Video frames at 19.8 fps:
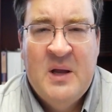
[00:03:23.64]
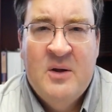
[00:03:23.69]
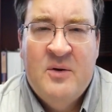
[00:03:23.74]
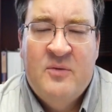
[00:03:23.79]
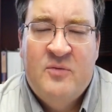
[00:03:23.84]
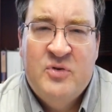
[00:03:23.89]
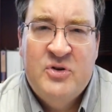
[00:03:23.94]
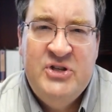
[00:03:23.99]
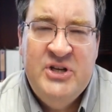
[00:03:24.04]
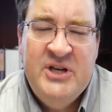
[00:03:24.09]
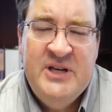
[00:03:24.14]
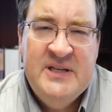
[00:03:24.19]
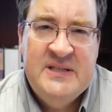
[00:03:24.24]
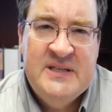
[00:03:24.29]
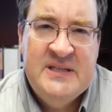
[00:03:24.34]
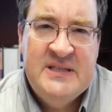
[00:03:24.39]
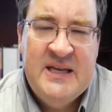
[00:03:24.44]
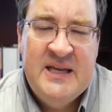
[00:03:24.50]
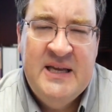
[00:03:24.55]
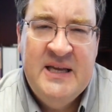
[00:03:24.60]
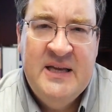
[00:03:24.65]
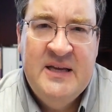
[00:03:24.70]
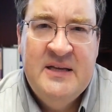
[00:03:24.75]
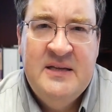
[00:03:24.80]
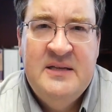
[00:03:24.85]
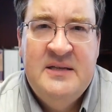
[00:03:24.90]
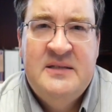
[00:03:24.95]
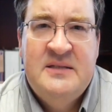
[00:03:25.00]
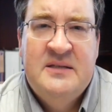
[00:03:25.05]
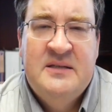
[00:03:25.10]
For Jesus
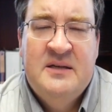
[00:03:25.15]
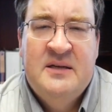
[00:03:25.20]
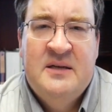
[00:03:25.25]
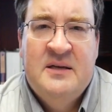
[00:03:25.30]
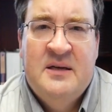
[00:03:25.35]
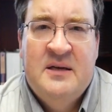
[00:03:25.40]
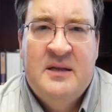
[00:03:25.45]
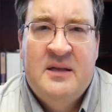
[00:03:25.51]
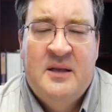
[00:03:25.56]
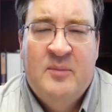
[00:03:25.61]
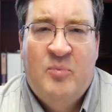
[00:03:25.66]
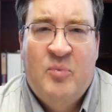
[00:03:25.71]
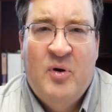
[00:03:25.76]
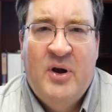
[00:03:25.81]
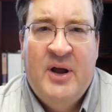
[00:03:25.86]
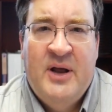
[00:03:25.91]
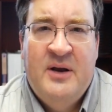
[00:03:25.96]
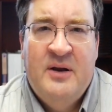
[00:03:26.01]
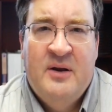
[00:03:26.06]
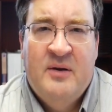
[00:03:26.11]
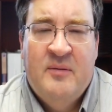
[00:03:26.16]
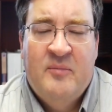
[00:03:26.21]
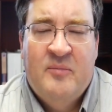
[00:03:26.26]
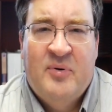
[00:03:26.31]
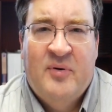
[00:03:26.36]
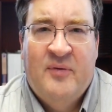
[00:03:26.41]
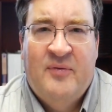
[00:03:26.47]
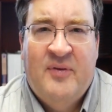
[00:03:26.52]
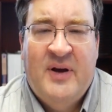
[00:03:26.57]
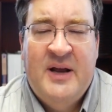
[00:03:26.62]
is the bread
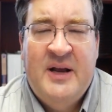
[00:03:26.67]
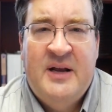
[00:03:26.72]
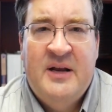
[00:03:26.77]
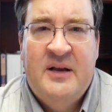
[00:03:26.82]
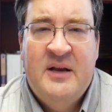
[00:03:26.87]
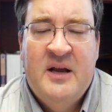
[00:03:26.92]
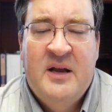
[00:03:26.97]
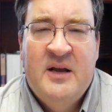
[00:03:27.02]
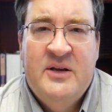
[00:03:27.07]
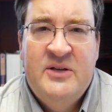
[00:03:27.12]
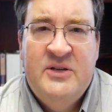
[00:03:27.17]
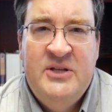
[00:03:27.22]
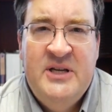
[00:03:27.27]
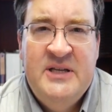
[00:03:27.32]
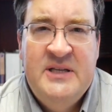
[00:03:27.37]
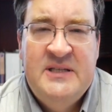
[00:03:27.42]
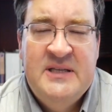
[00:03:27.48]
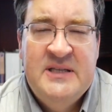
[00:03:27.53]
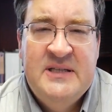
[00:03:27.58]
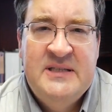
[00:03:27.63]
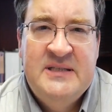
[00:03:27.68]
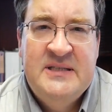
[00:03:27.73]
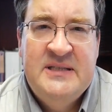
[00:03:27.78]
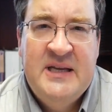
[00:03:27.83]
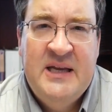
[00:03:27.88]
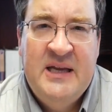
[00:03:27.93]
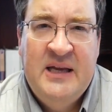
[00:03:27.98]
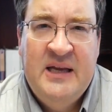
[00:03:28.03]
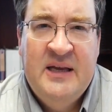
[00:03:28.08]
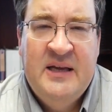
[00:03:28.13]
provided. Jesus
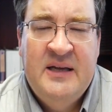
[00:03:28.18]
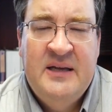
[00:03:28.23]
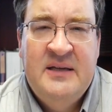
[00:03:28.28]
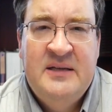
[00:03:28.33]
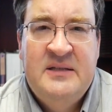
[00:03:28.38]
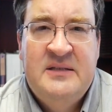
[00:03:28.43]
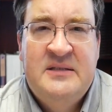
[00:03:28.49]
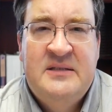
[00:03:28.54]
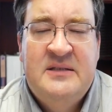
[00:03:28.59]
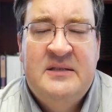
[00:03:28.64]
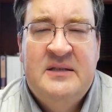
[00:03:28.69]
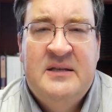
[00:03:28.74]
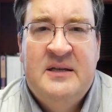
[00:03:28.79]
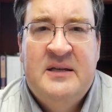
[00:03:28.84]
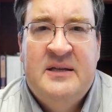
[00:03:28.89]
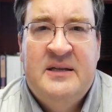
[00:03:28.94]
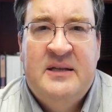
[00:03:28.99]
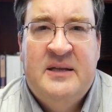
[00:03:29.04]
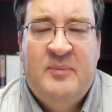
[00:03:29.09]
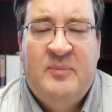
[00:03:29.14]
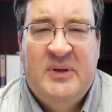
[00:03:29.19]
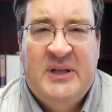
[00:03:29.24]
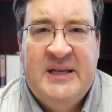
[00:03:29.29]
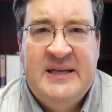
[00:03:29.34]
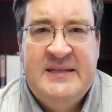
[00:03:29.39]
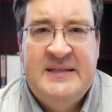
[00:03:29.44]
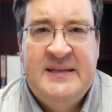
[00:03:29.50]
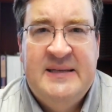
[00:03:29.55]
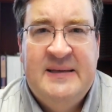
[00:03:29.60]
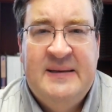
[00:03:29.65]
is the
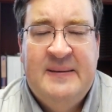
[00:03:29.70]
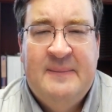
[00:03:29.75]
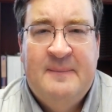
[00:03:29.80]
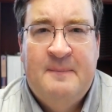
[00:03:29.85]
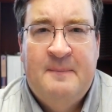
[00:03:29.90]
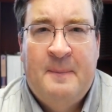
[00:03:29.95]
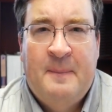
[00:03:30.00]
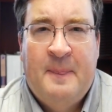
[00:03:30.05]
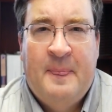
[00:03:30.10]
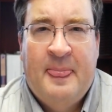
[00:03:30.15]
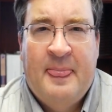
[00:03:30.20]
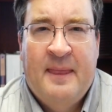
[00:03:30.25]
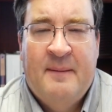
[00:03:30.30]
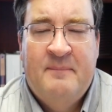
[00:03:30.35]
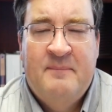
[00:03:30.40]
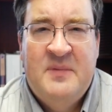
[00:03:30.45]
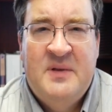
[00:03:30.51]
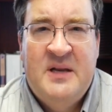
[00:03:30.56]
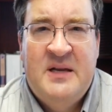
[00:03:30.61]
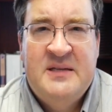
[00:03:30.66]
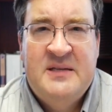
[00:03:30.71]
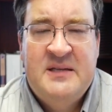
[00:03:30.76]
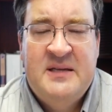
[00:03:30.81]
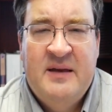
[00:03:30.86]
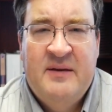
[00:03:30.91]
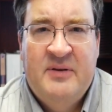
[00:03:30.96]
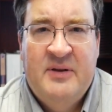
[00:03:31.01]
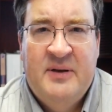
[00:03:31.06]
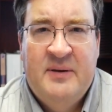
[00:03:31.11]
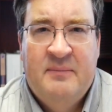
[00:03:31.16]
blessing that is
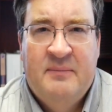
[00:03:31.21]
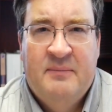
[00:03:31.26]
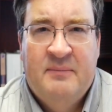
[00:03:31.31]
given.